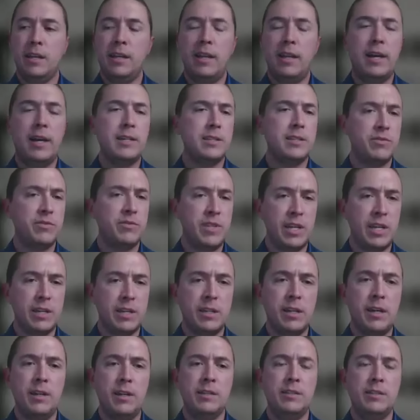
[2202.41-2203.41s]
lots of
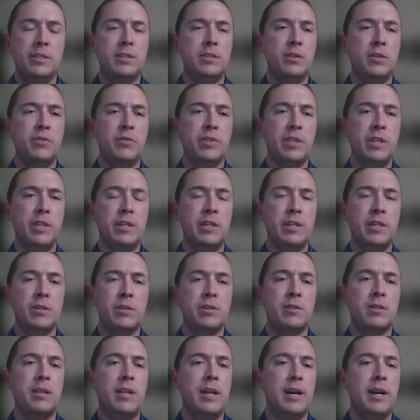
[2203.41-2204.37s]
technologies over the years,